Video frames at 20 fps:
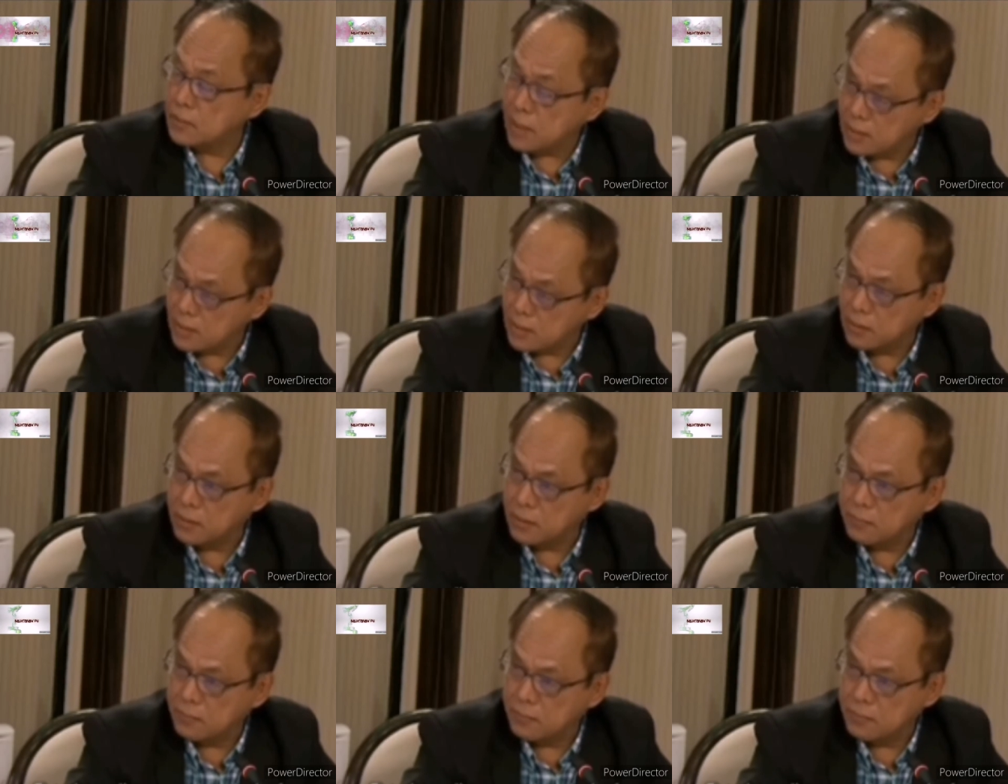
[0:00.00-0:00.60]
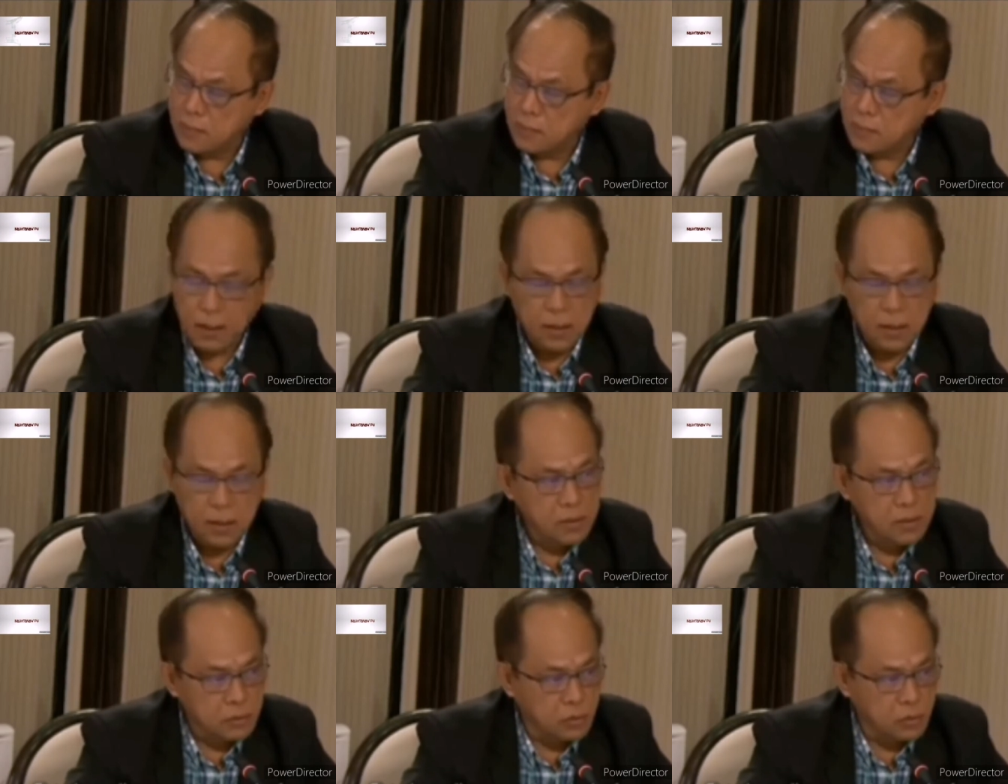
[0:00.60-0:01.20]
task of
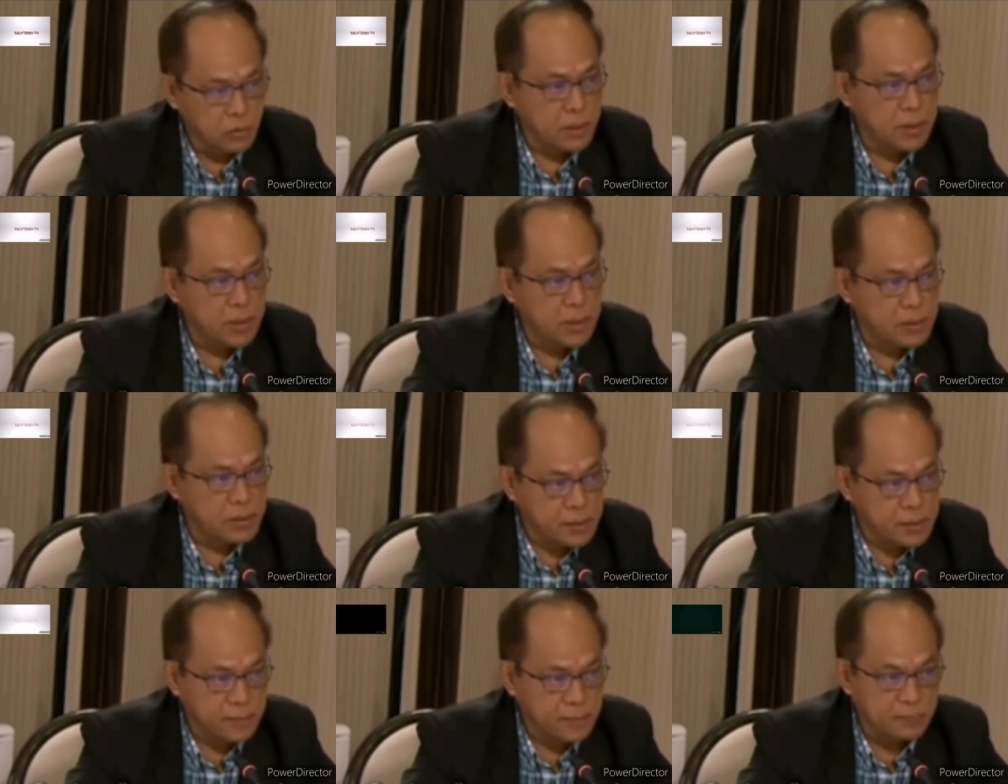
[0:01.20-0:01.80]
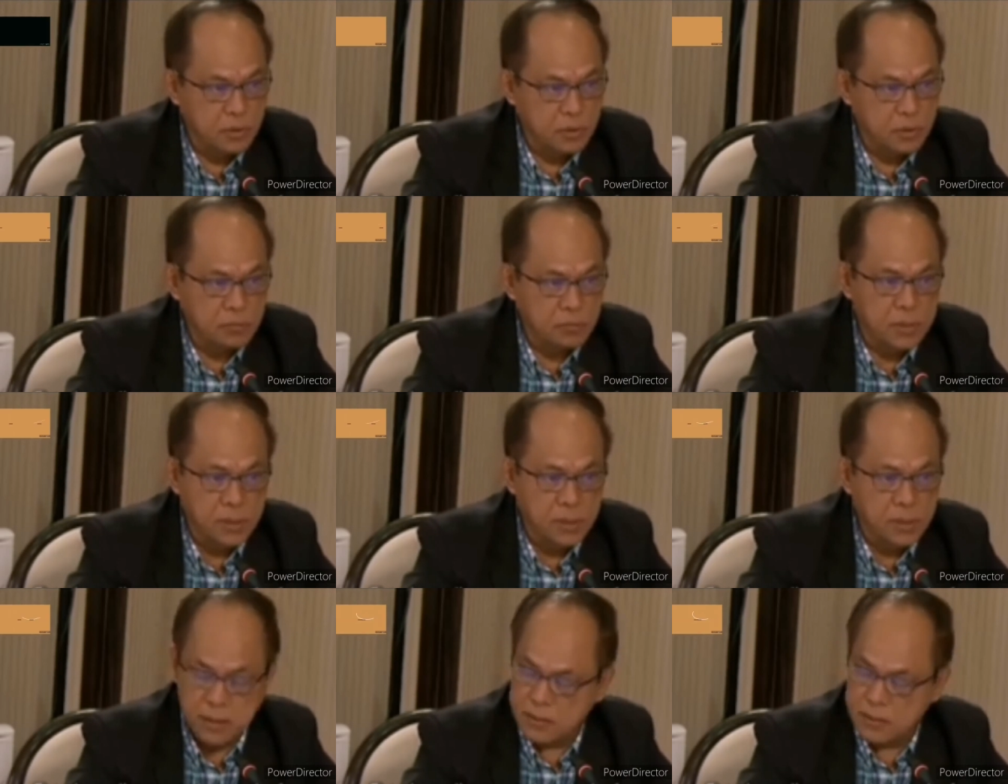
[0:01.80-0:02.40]
doing the job
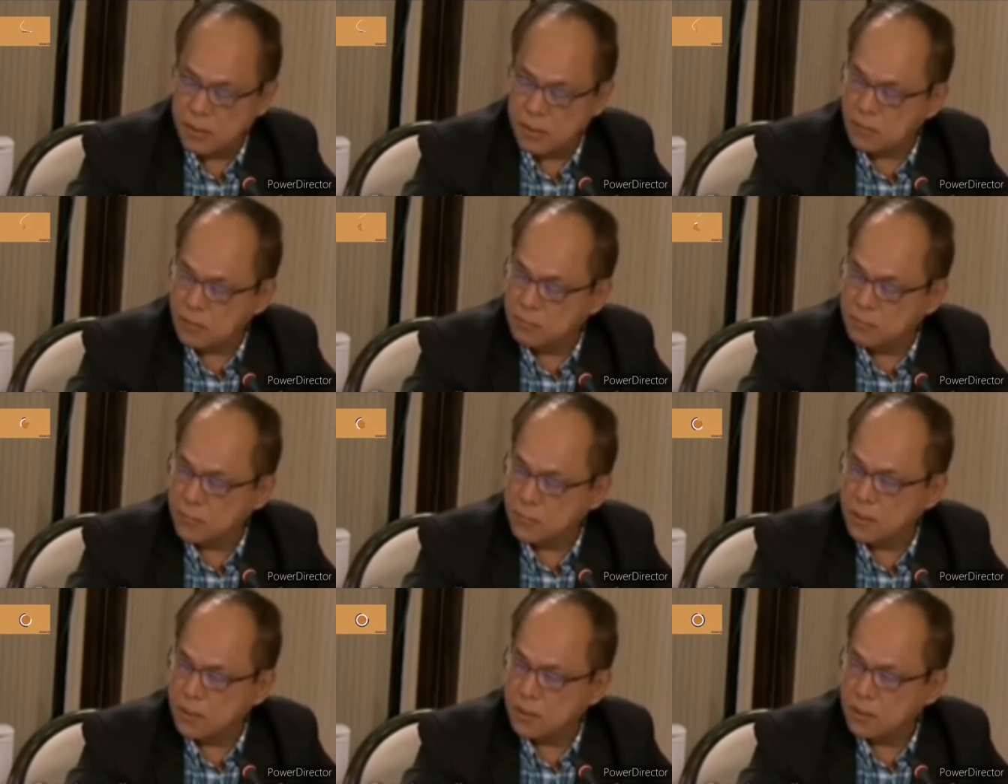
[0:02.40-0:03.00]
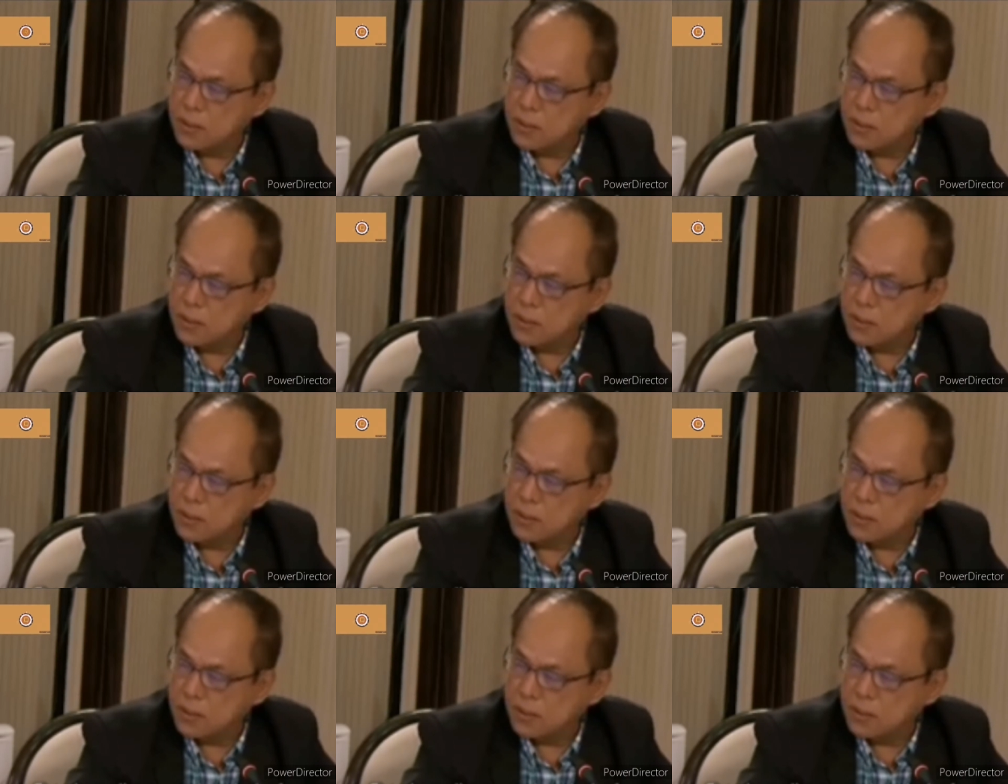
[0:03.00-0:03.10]
of the leader of